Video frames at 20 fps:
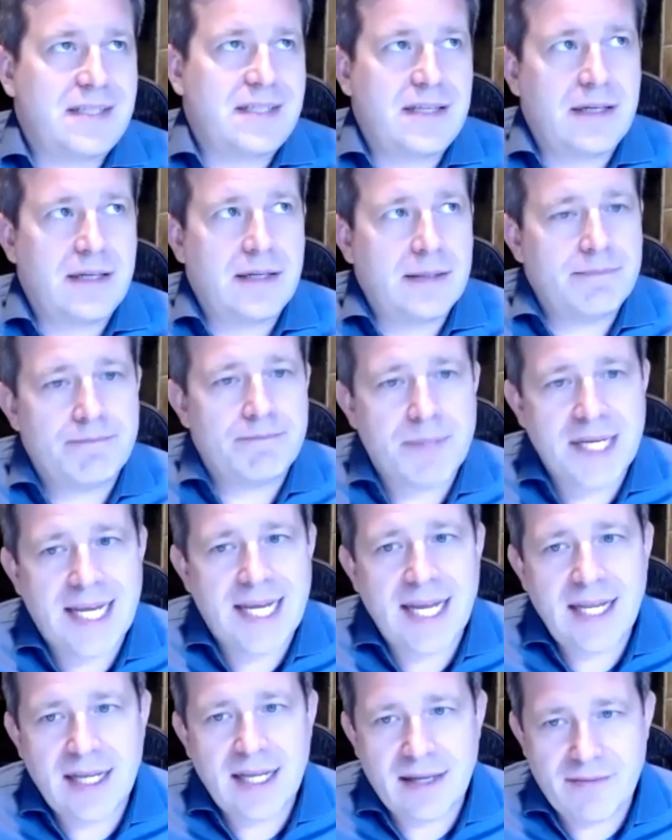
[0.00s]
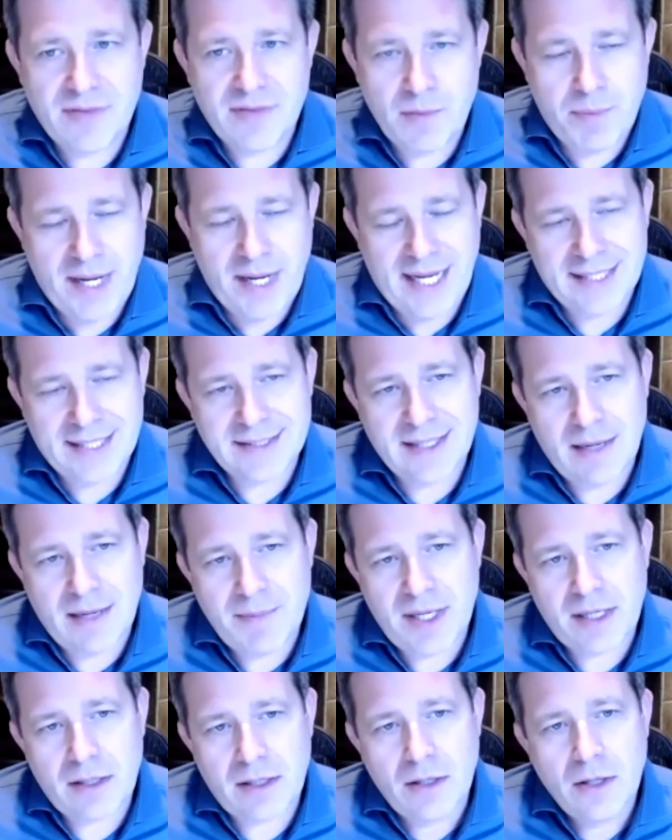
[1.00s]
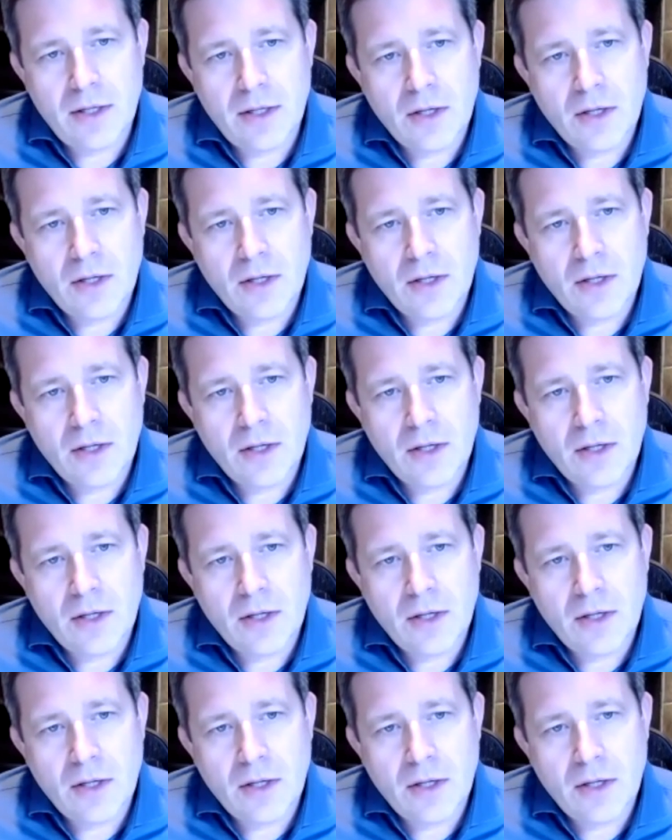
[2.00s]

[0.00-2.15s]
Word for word: the beginning of the pandemic